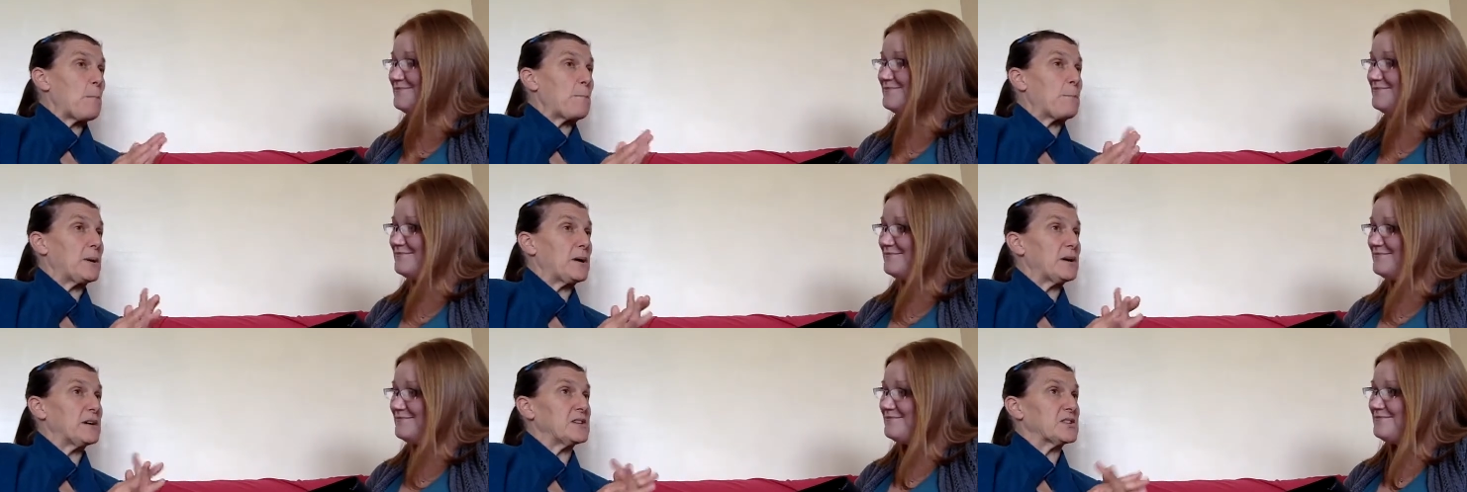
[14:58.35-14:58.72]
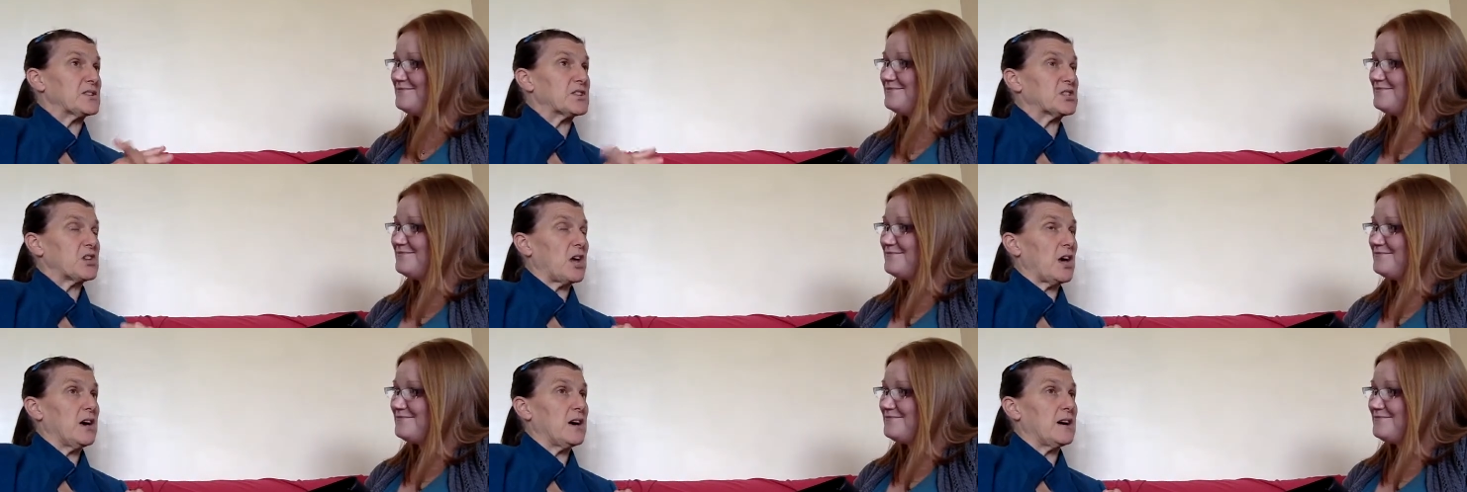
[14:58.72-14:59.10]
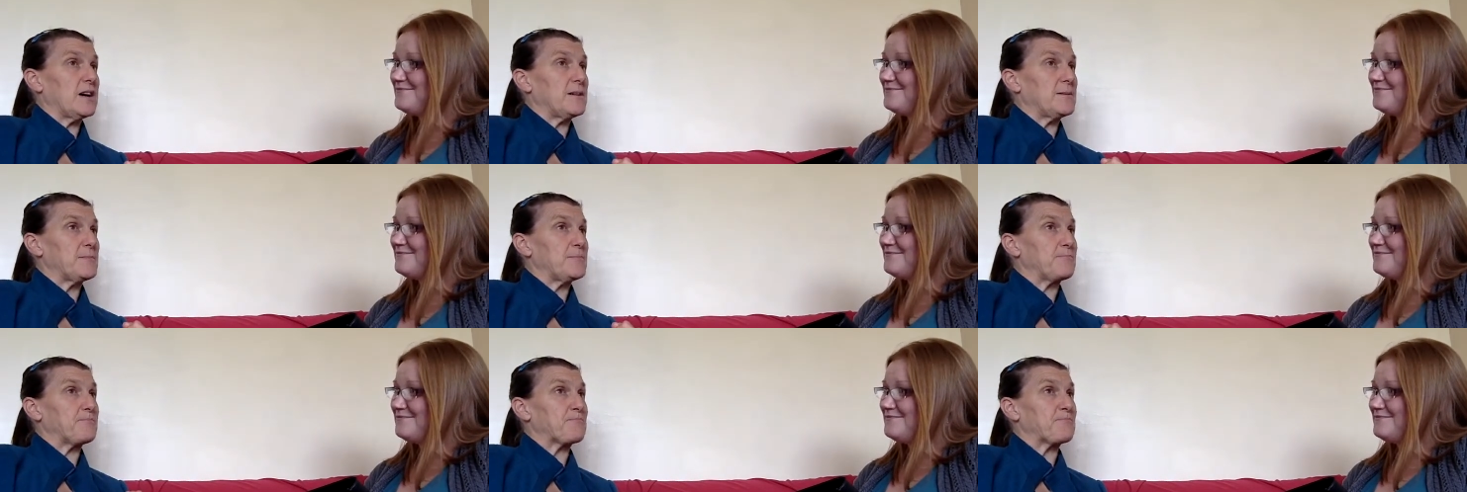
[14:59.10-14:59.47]
Speaker 1: But
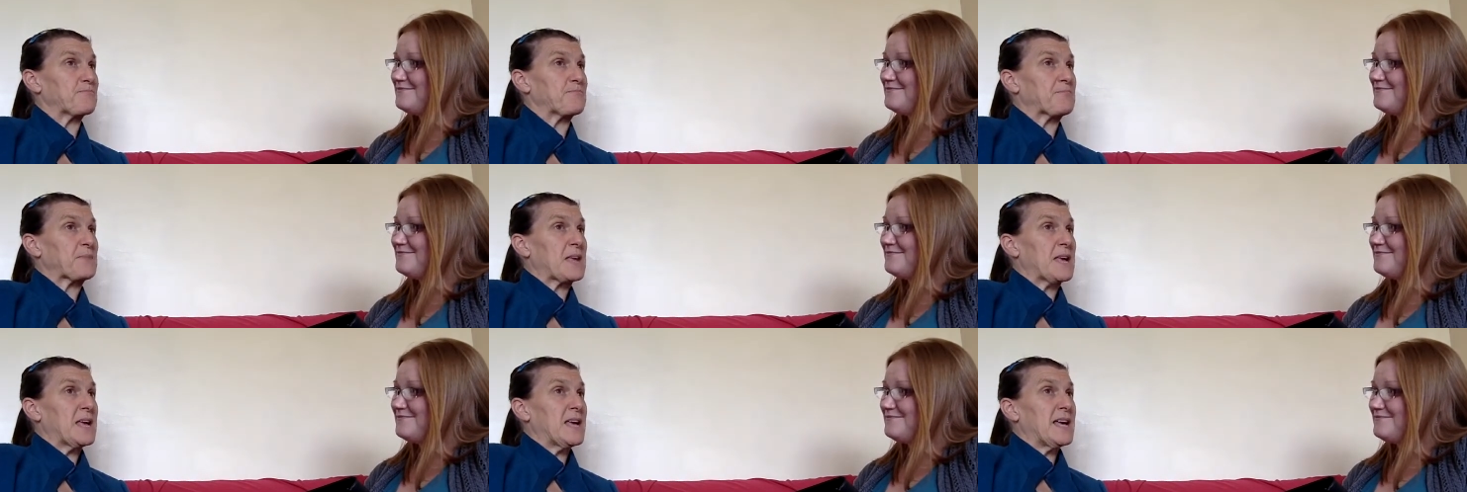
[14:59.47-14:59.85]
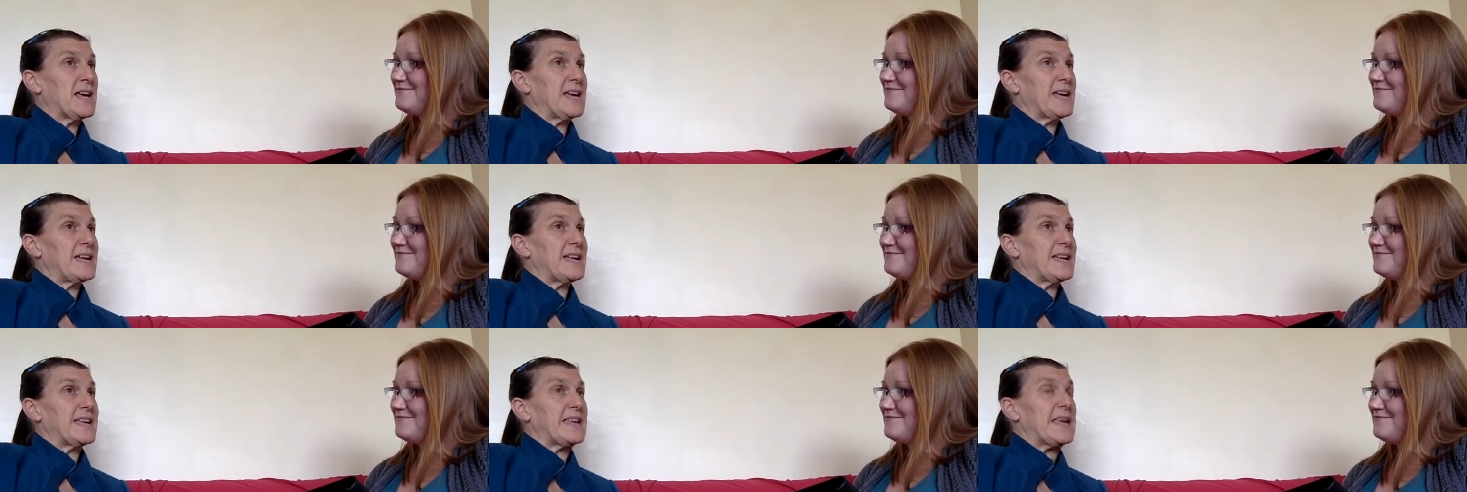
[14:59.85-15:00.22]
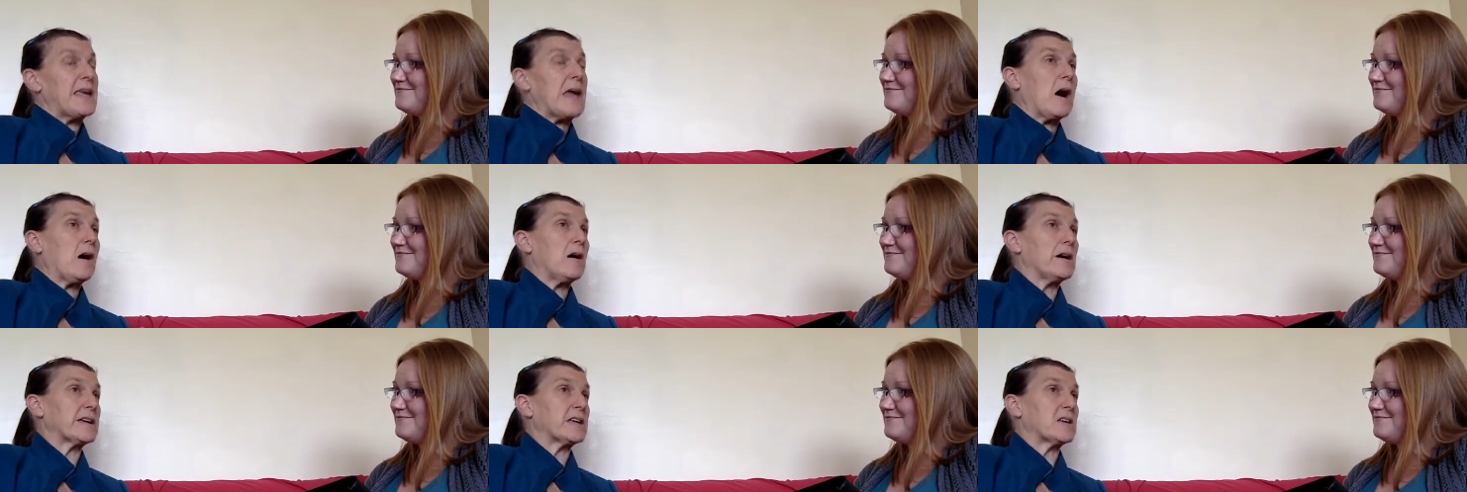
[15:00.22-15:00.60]

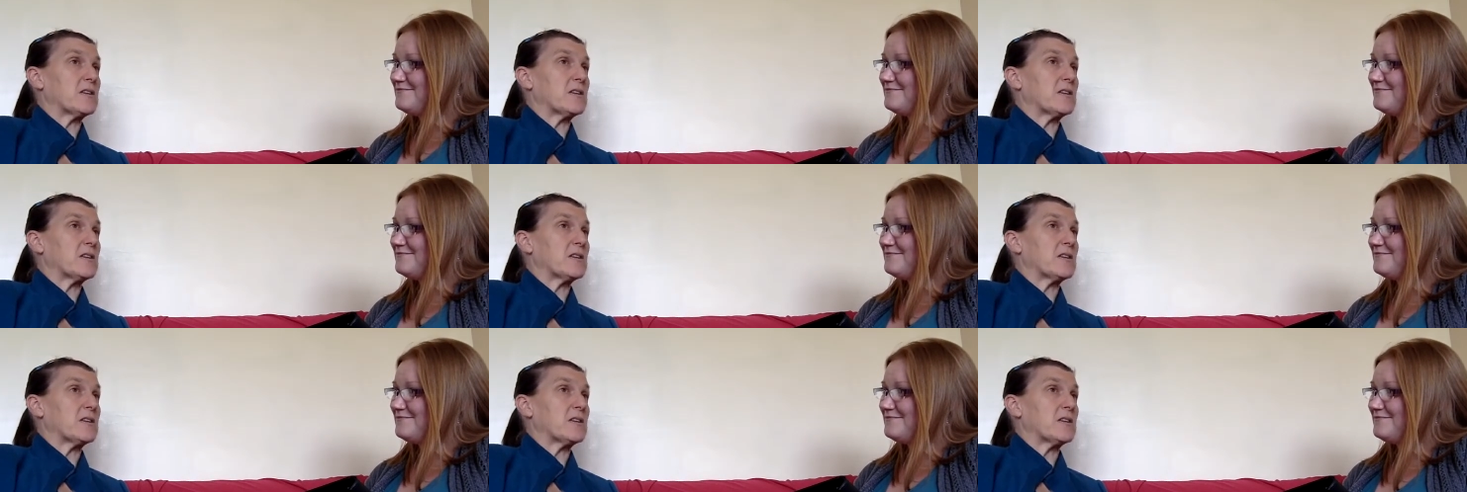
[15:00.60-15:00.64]
yeah, I